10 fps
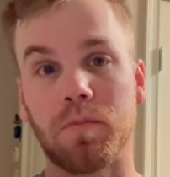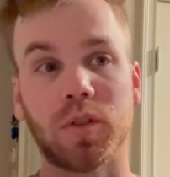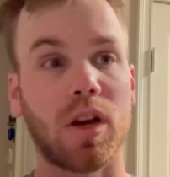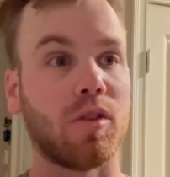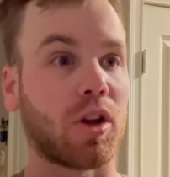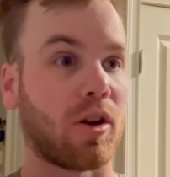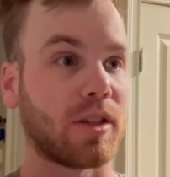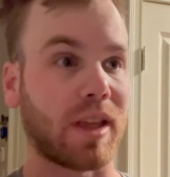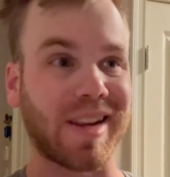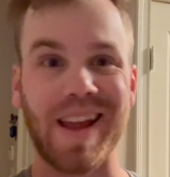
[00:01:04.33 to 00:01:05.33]
So the car's
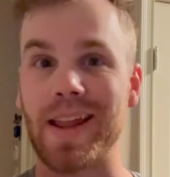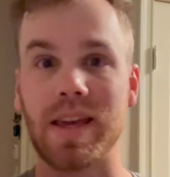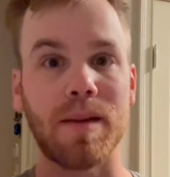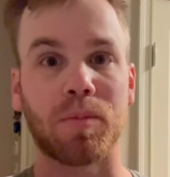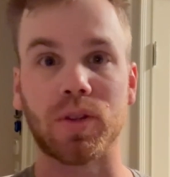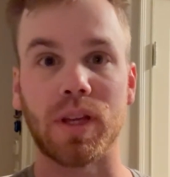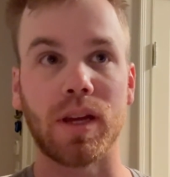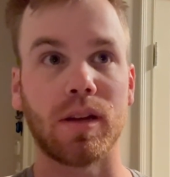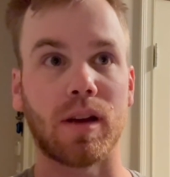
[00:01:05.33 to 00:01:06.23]
at like 98%.